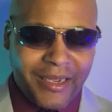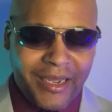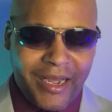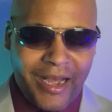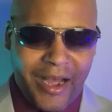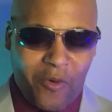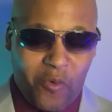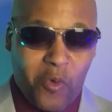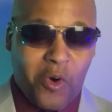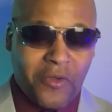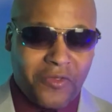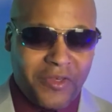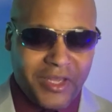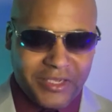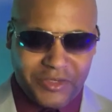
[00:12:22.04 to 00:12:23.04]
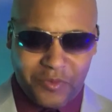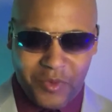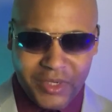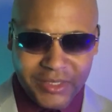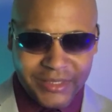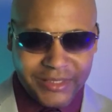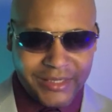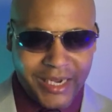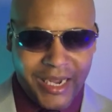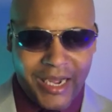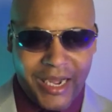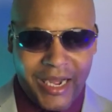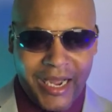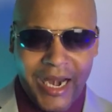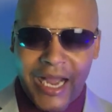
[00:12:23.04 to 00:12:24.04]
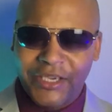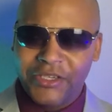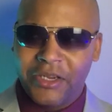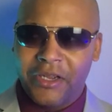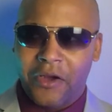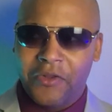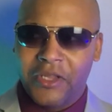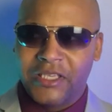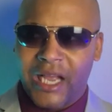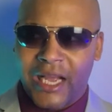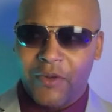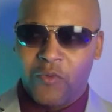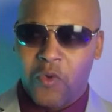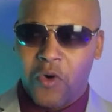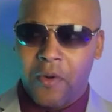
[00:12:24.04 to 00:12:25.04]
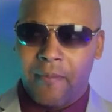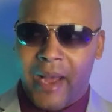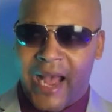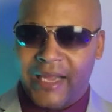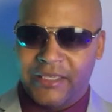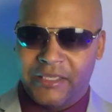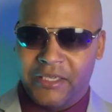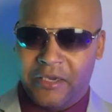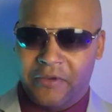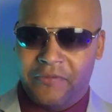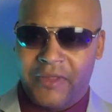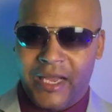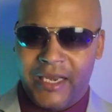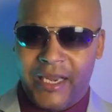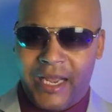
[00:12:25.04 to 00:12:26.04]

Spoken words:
I wore this one. And actually, on this, I wore it by itself that day.